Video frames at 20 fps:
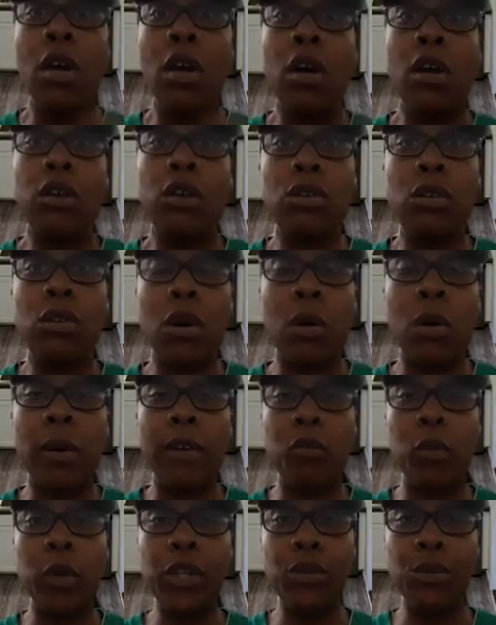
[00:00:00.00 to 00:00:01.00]
if
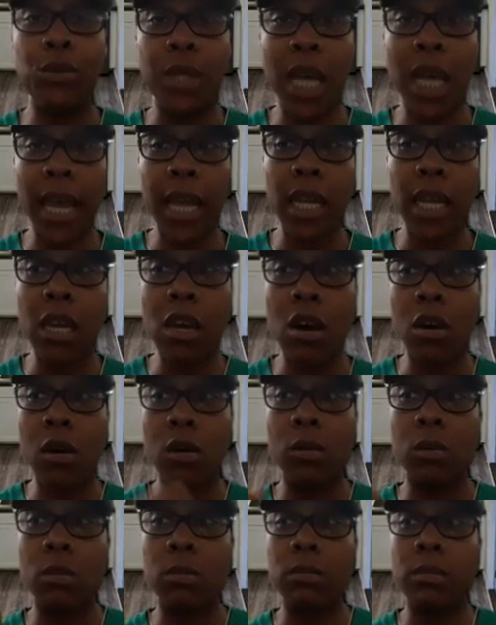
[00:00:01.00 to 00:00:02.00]
we do tiny
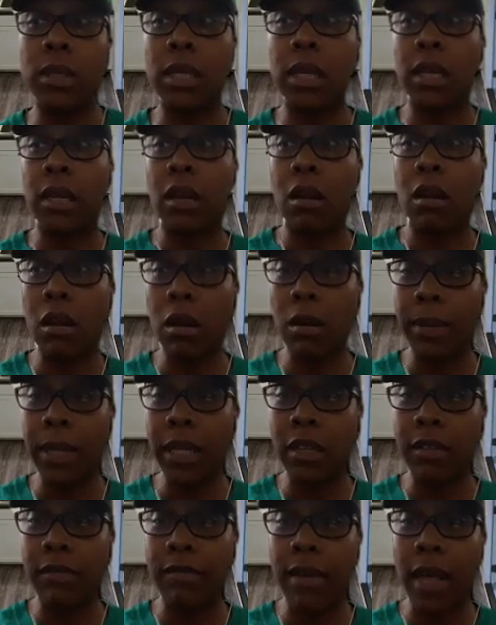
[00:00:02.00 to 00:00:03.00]
homes and urban
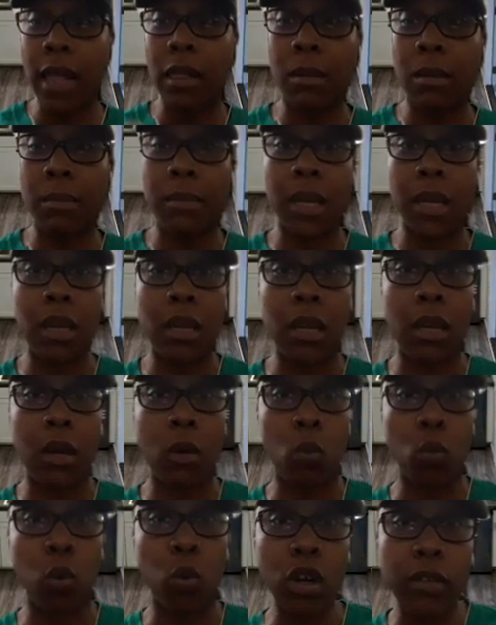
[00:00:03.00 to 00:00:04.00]
development
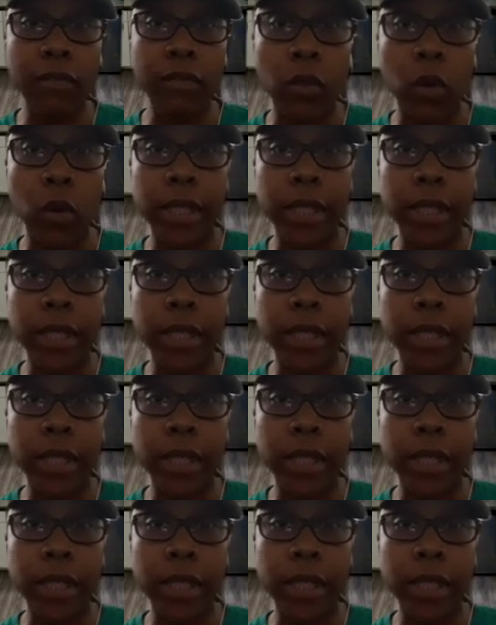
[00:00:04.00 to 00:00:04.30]
and workforce